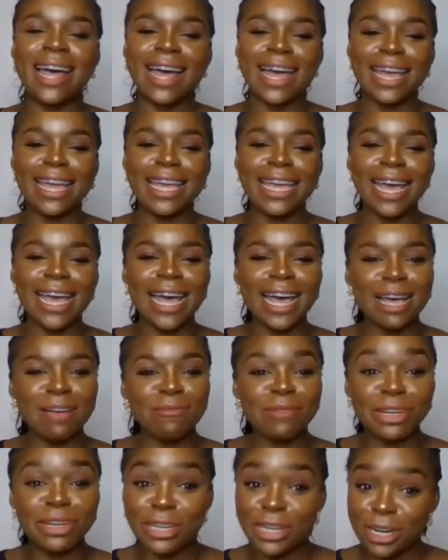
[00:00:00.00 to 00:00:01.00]
I
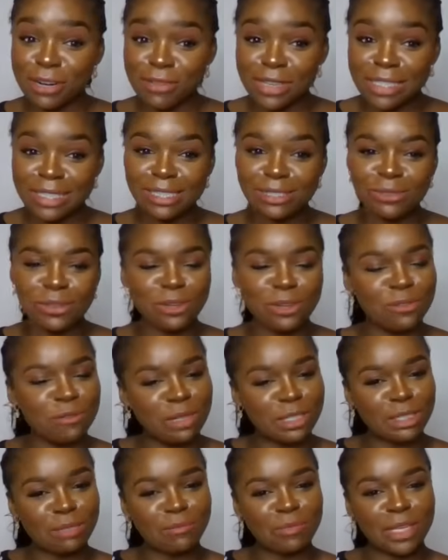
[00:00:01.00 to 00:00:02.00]
am nervous as well
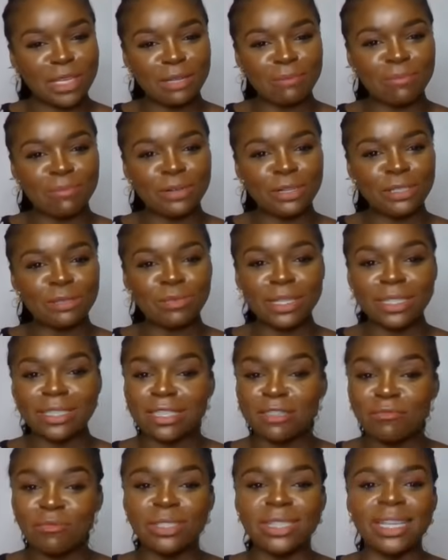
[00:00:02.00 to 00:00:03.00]
from a Jamaican
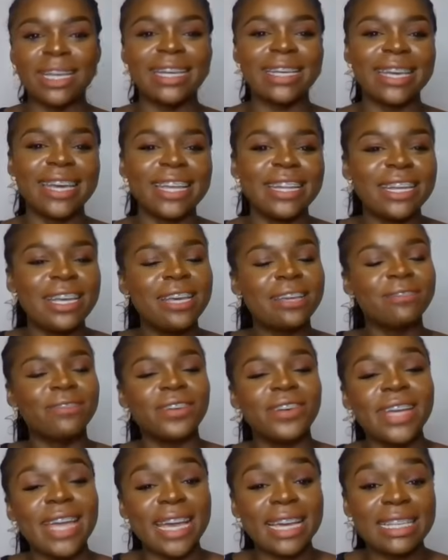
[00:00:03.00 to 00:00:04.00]
perspective, but again,
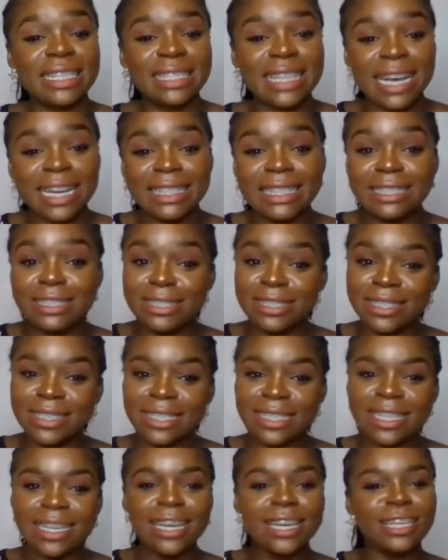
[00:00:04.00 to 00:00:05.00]
very excited to
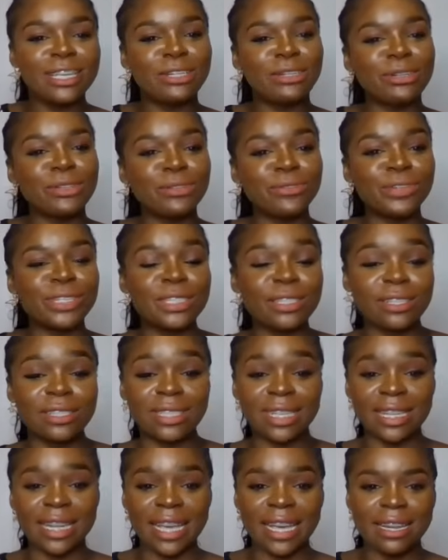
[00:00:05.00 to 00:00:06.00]
see, the
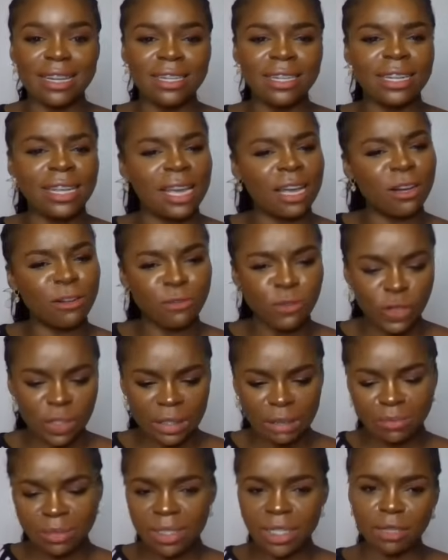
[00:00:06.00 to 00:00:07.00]
results at the end of the day. And of
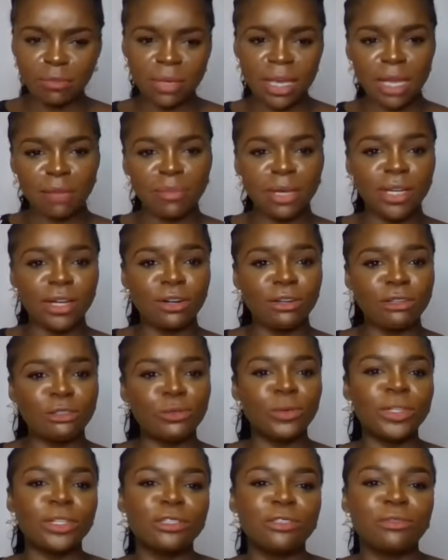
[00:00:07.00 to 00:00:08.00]
course, I'm standing behind my
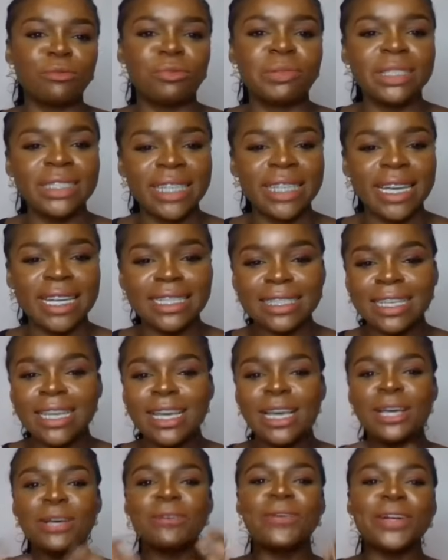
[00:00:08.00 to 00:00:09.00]
girls 100%.
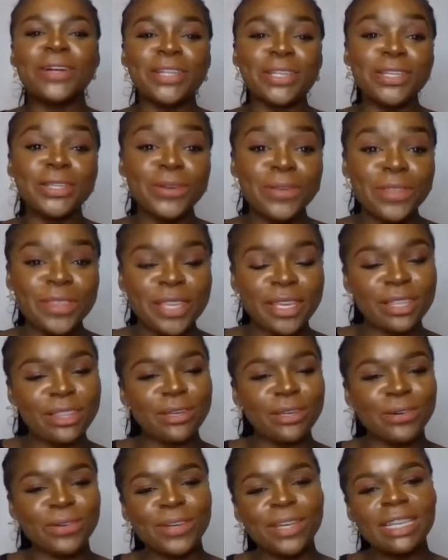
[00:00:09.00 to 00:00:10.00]
What do you
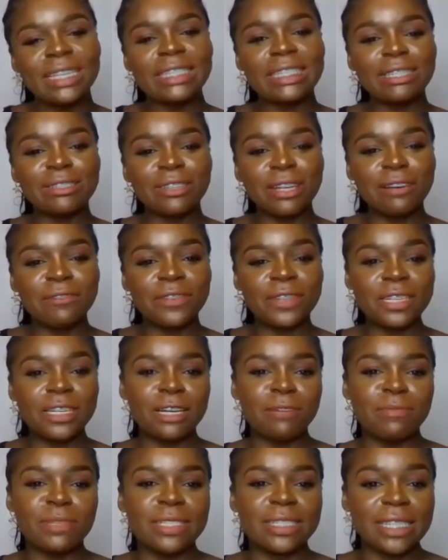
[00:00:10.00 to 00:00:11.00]
think though? Sound off in the
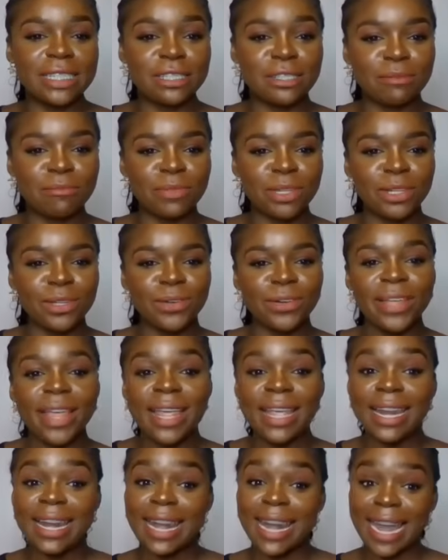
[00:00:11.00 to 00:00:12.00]
comment section below.
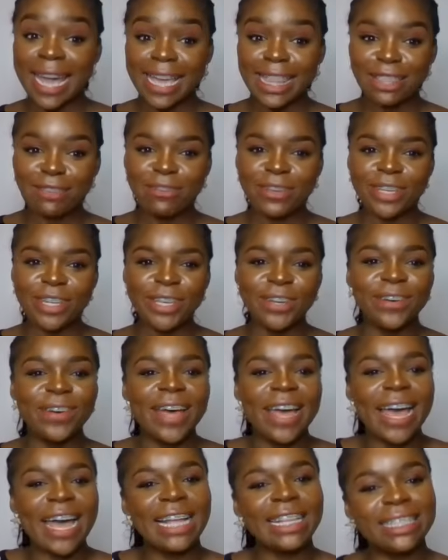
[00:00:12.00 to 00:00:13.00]
Like the video
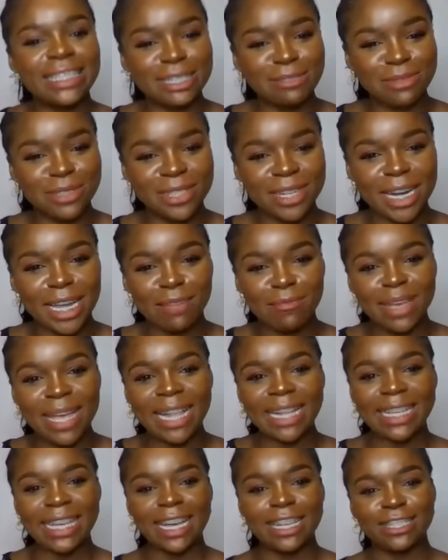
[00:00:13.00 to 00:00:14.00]
and subscribe.
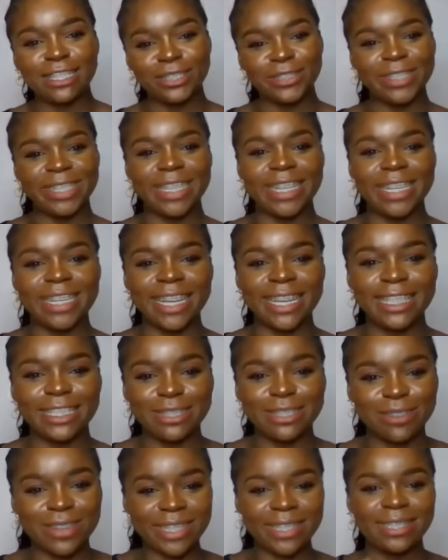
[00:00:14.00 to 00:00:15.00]
I'll catch you in the
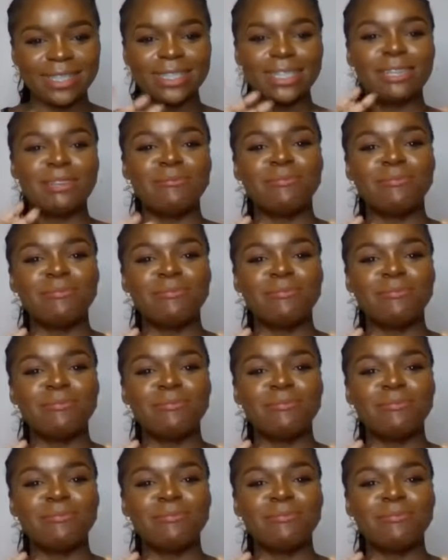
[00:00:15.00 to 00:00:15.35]
next one.